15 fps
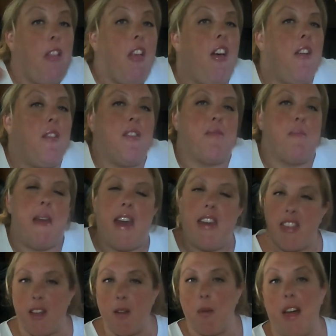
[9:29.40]
along with me. I
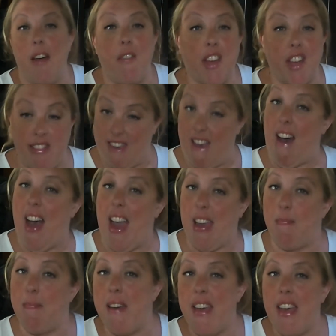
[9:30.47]
think we'll have a good time.
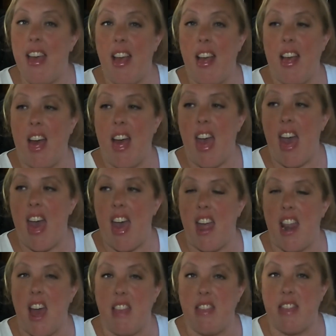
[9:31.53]
And
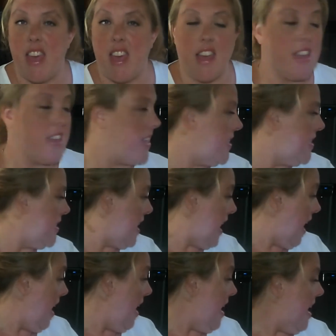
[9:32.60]
I think,
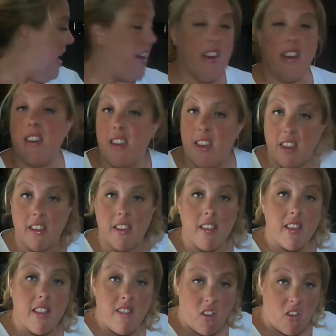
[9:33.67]
yeah,
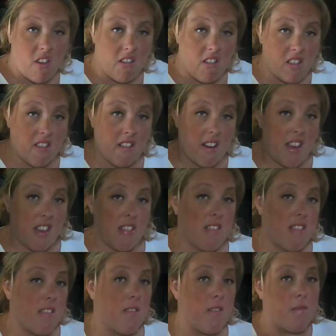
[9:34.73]
the two-year-old
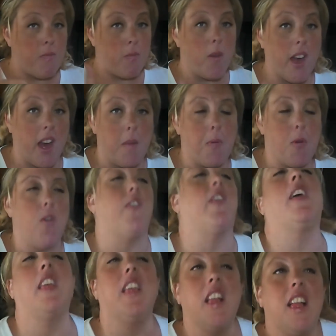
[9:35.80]
agrees. We got
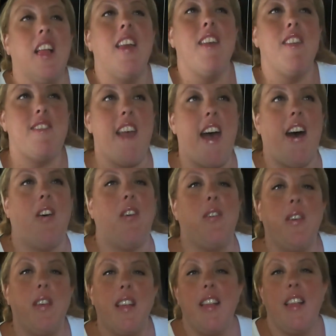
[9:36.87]
approval. So,
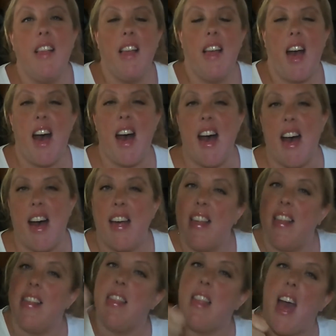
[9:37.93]
uh,
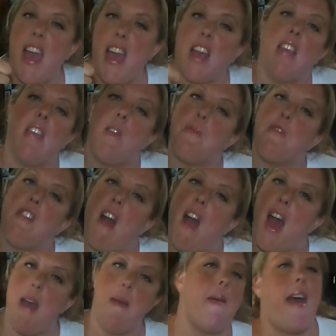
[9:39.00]
like,
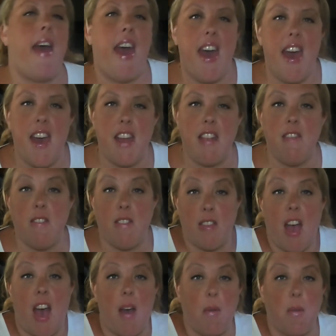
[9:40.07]
subscribe, and
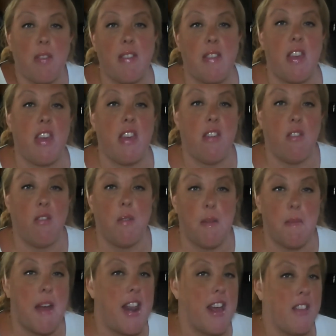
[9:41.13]
I will see you in
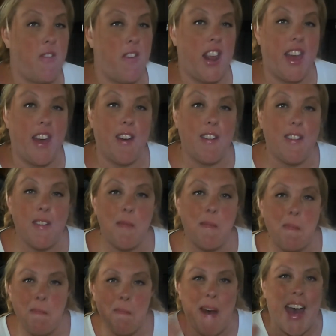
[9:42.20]
my next video.
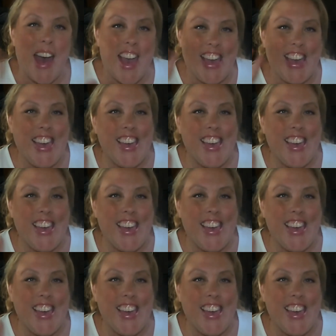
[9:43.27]
Bye!